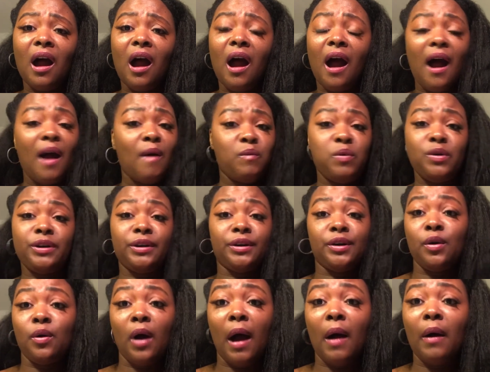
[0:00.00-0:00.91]
I
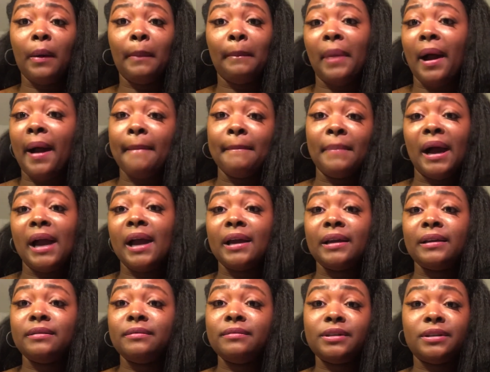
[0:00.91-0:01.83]
wouldn't go out and buy
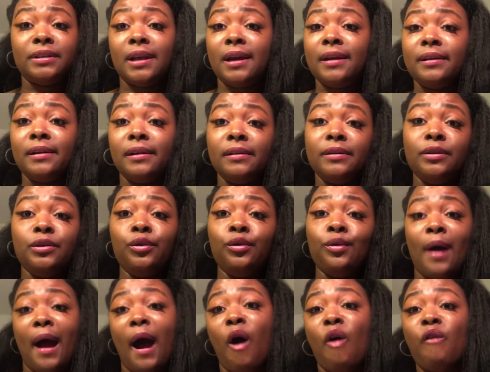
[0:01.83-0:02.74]
my son a
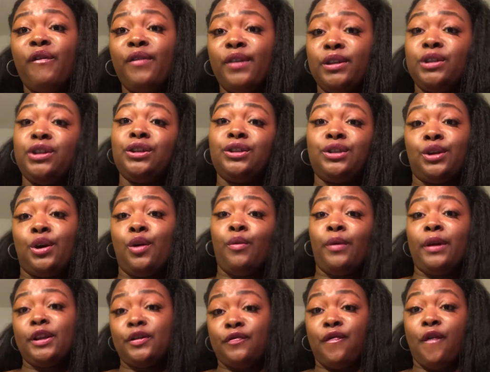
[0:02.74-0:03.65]
new outfit just to go
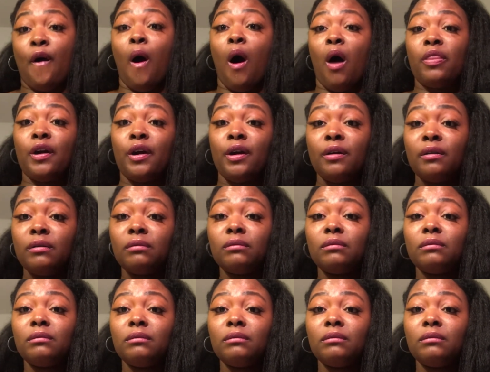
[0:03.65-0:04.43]
with his father.